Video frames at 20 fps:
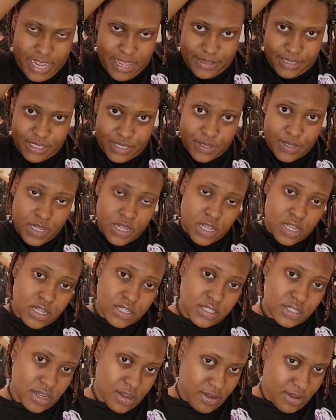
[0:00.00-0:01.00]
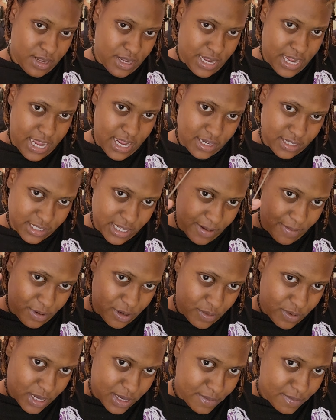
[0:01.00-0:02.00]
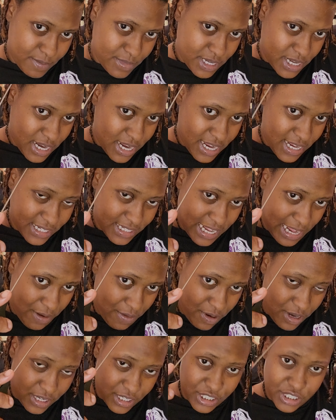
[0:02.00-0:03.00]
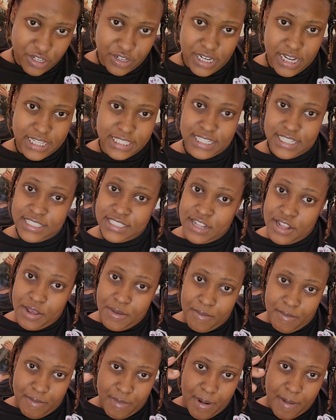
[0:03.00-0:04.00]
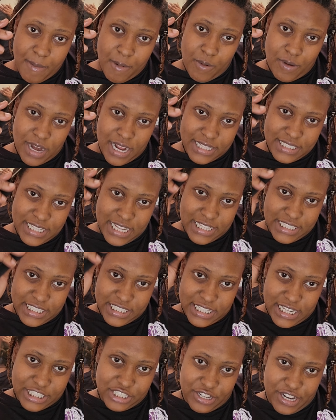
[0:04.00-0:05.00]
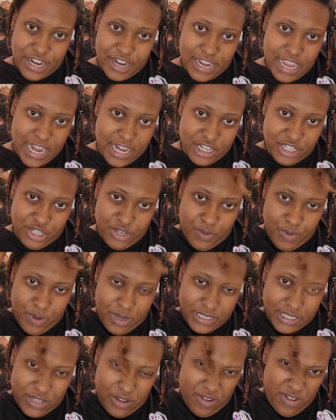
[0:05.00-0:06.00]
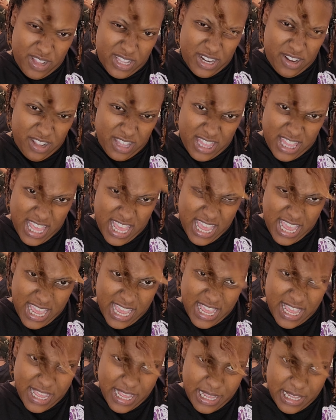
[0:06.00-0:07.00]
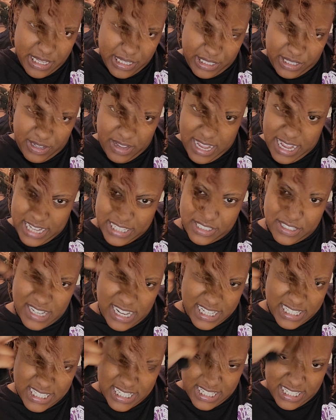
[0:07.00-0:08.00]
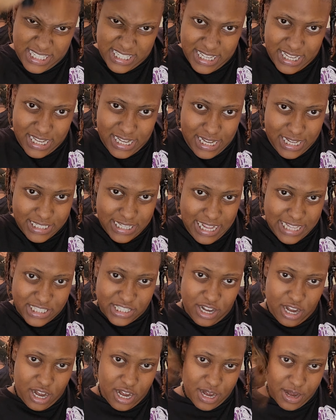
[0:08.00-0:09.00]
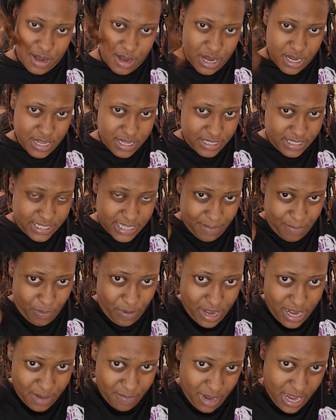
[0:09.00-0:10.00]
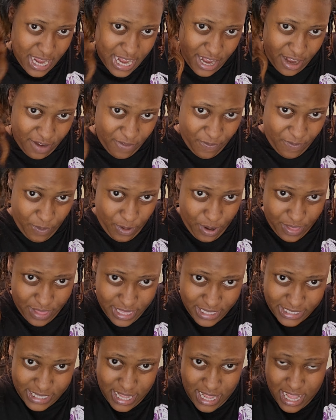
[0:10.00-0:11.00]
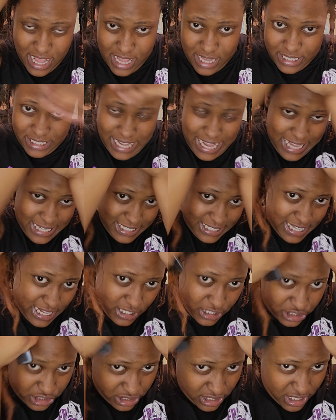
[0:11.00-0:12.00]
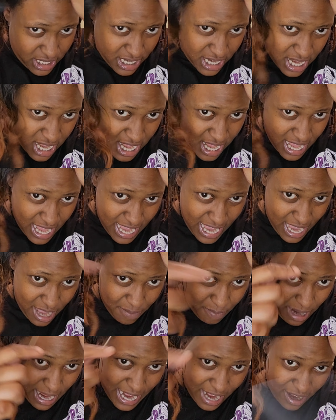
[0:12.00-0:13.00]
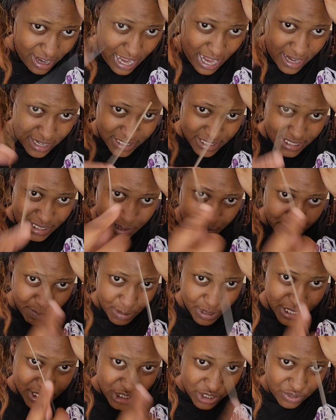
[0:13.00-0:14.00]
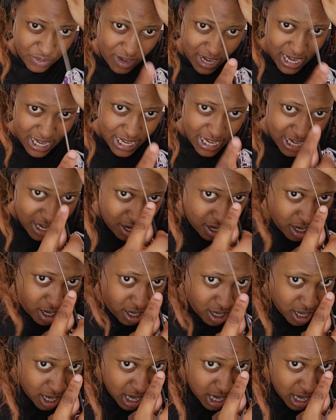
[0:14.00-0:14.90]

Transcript: guys, so I had to stop real quick because I wanted to show you guys this. Remember when I said just let your hair kind of do its own little thing? So as you guys can see, because I started separating my hair for this last section, and my hair kind of just splits right here.